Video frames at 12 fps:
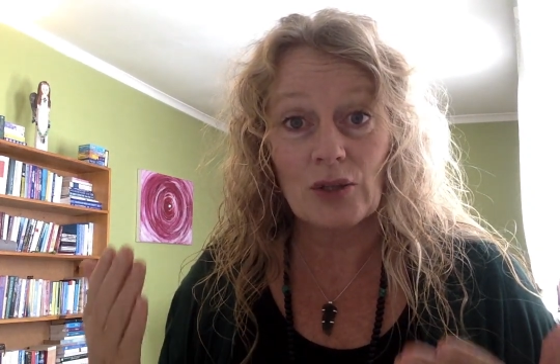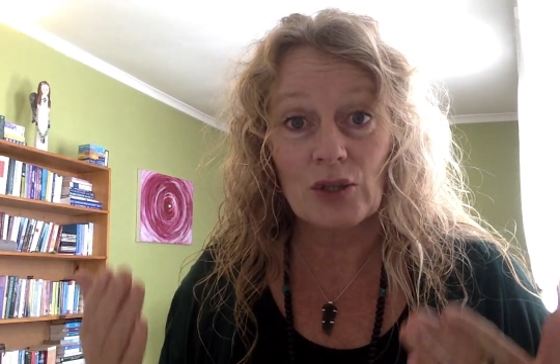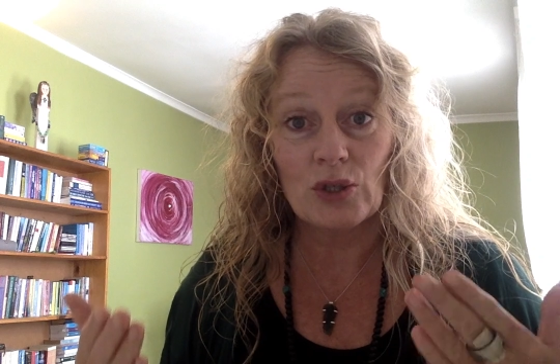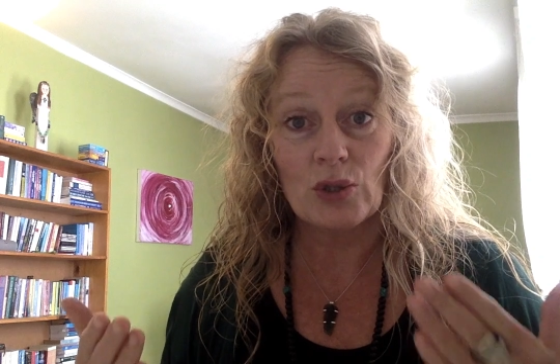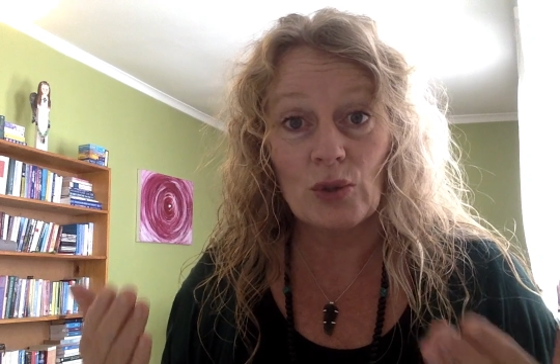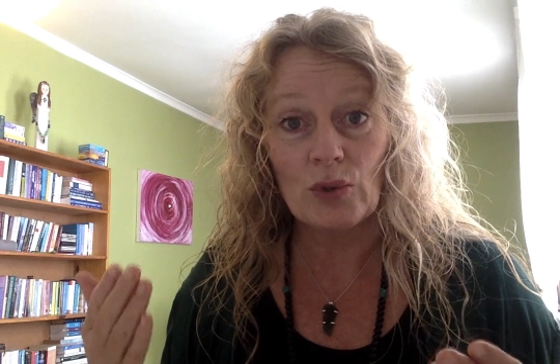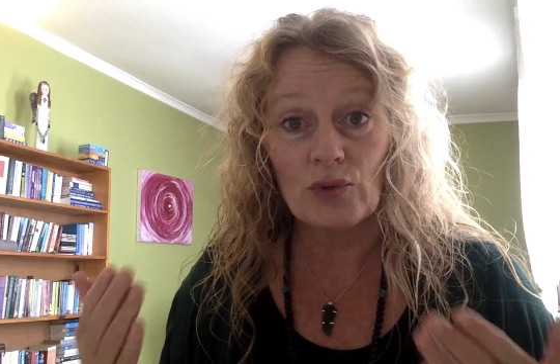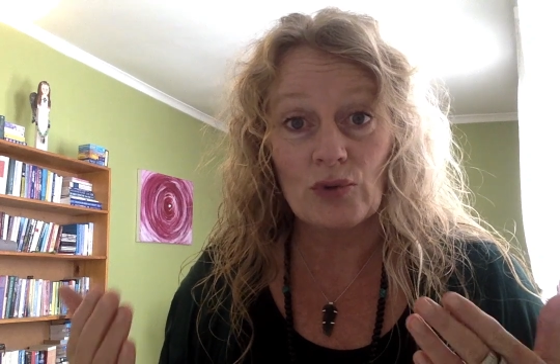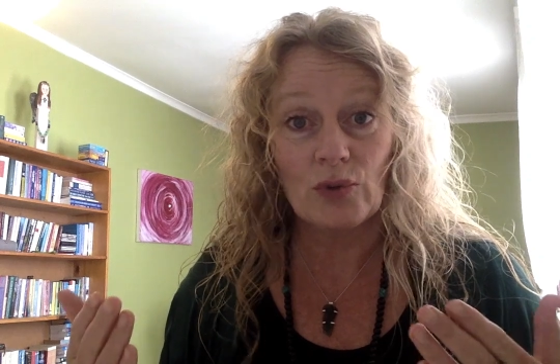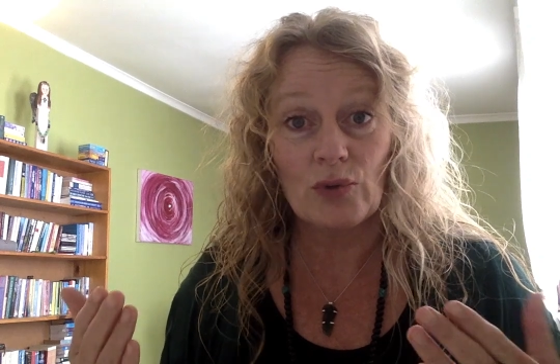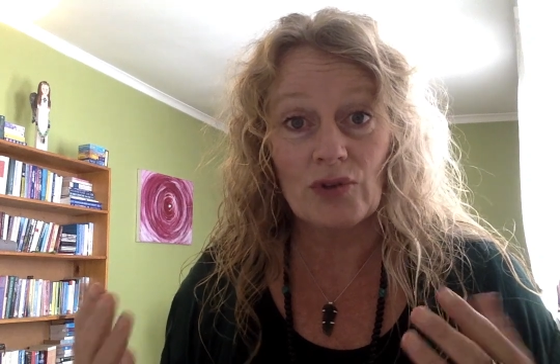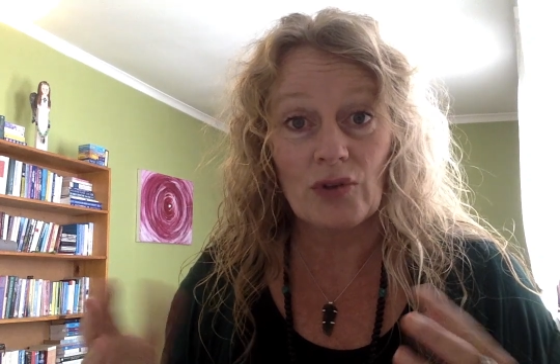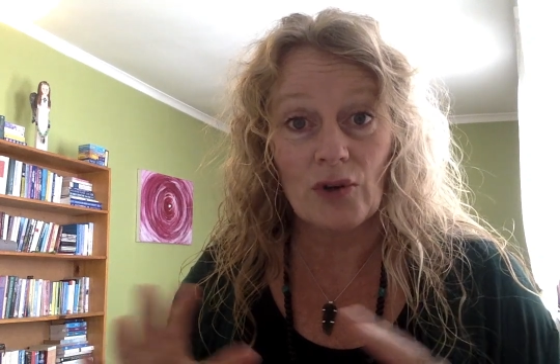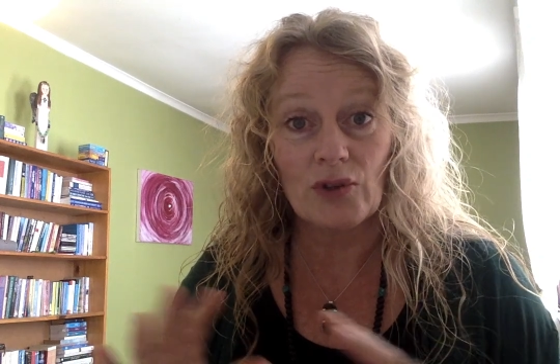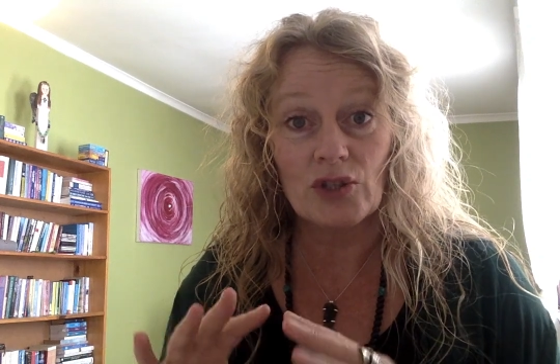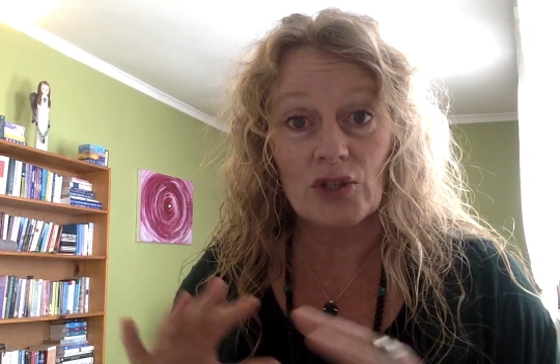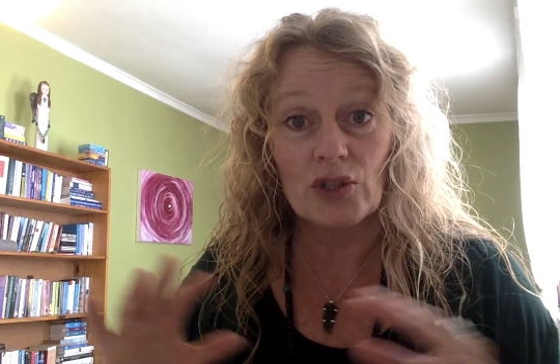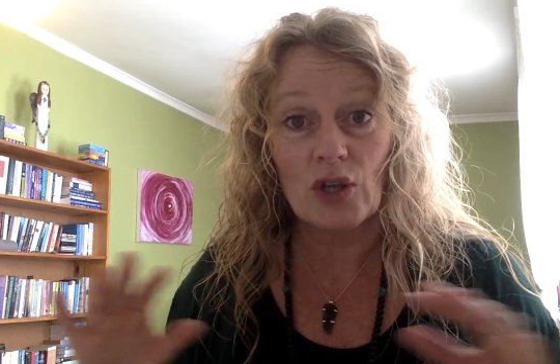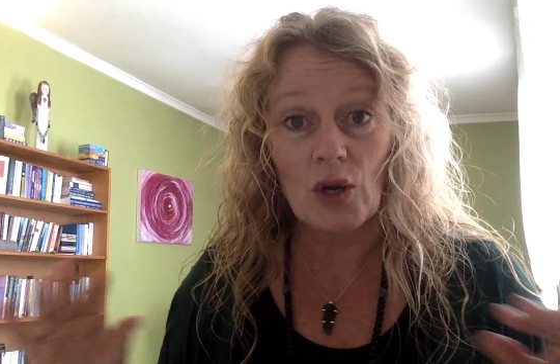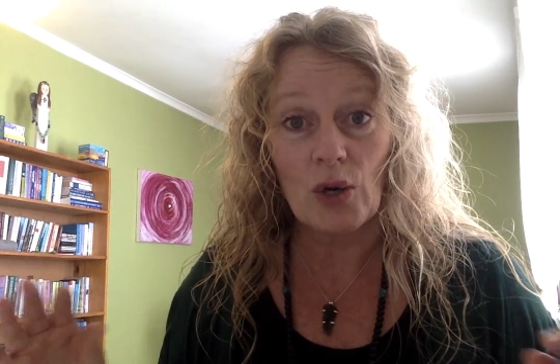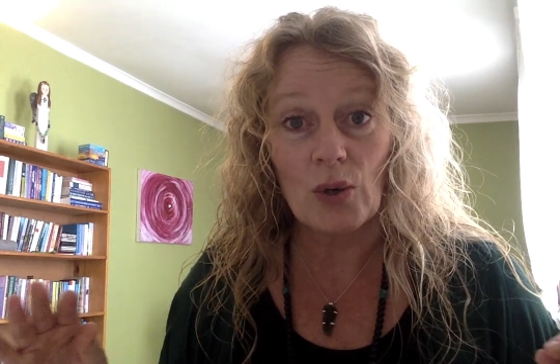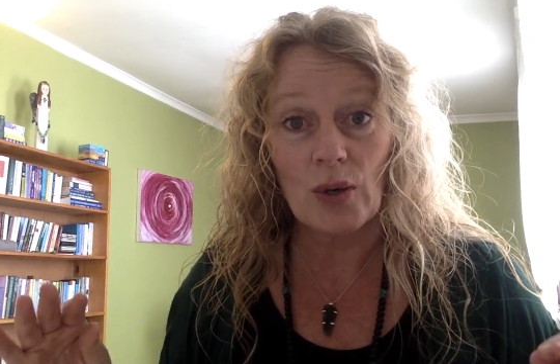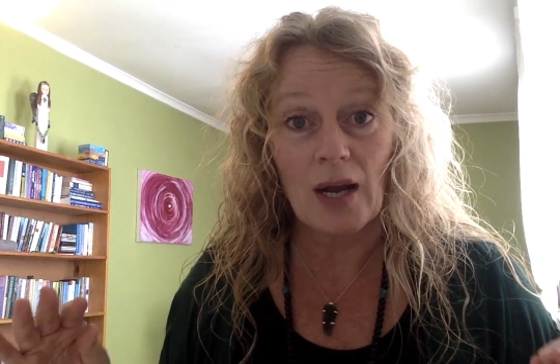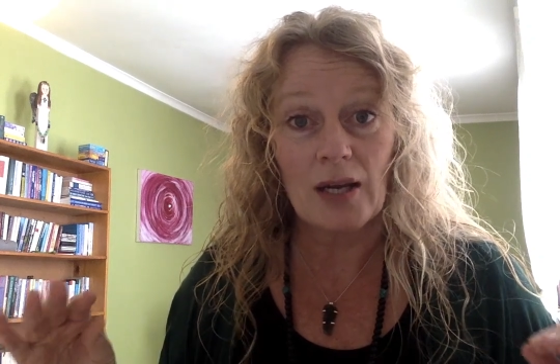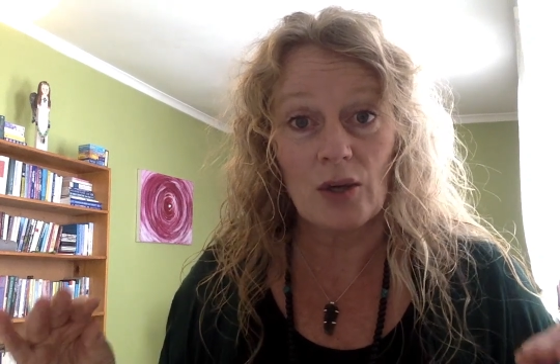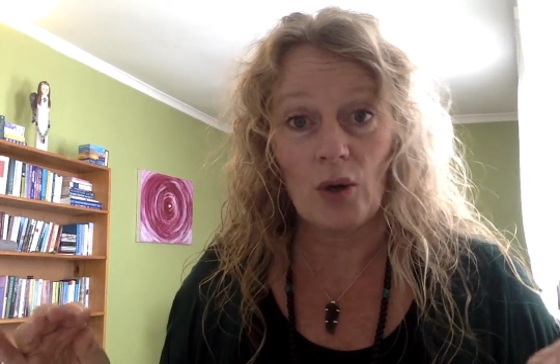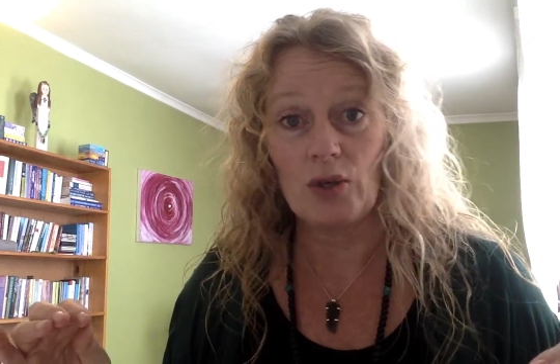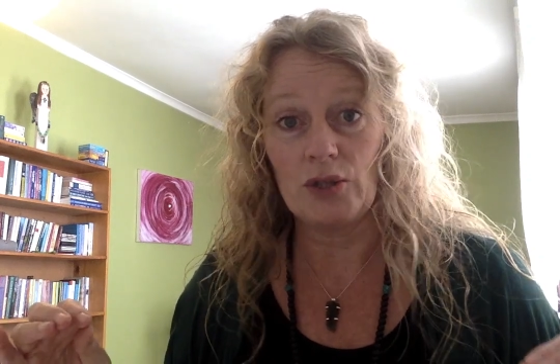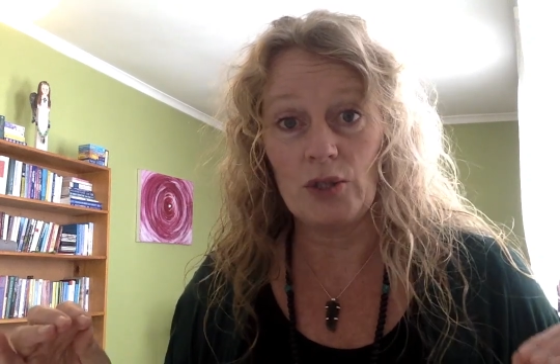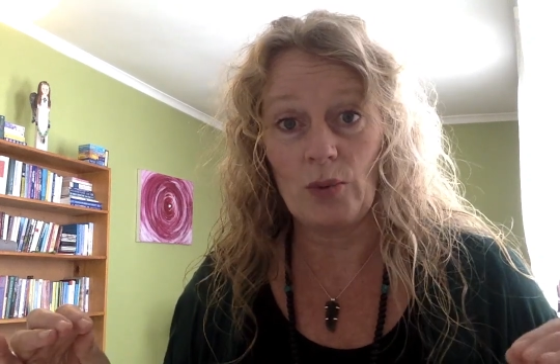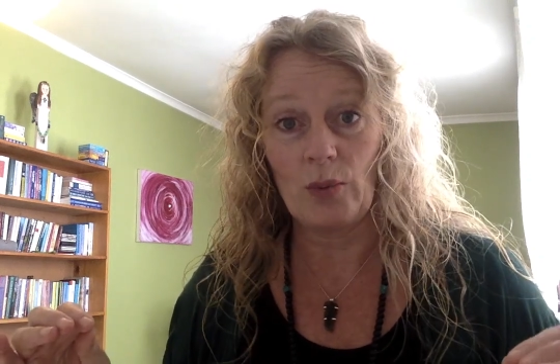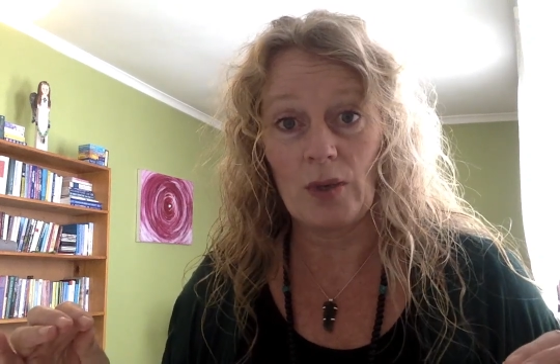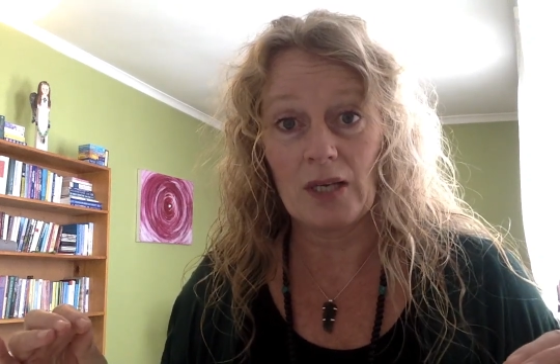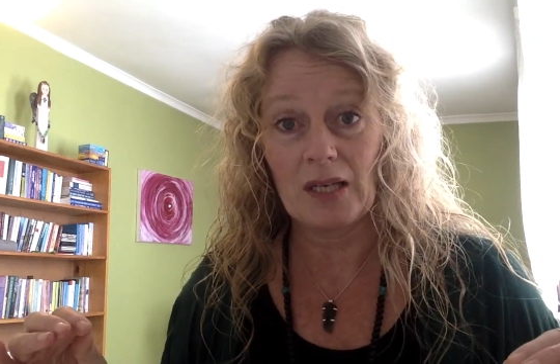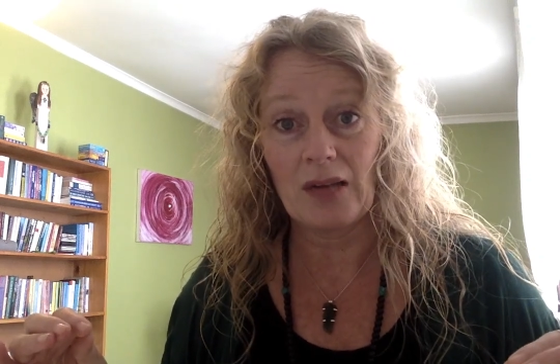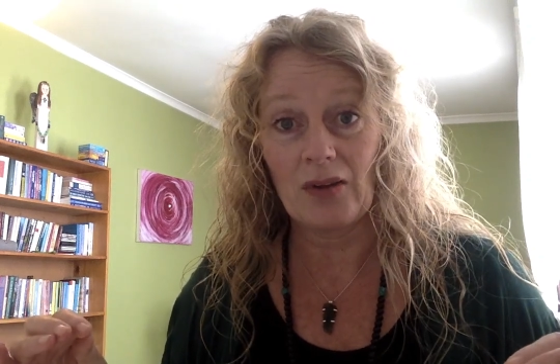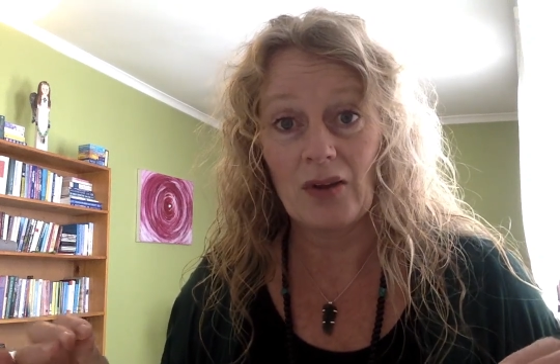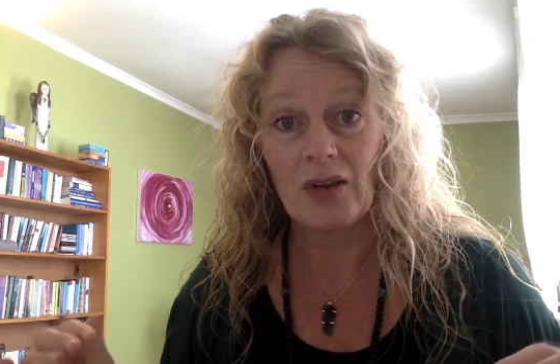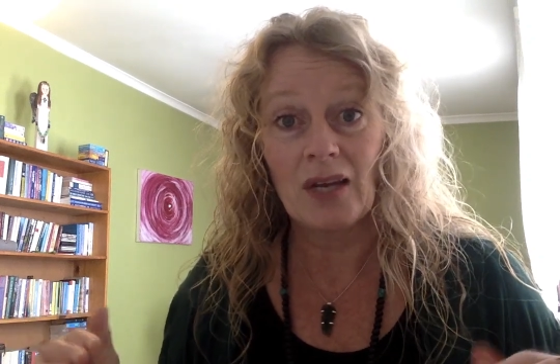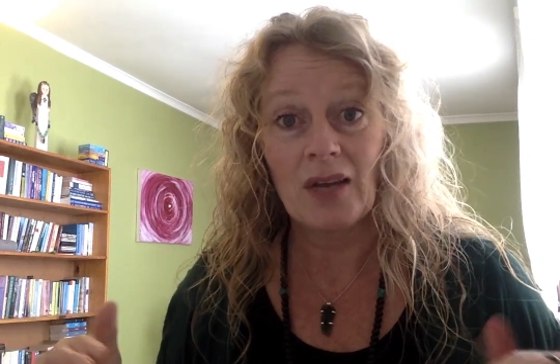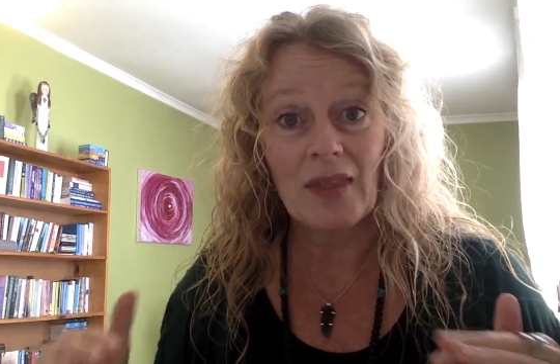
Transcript: two truths are so at odds with one another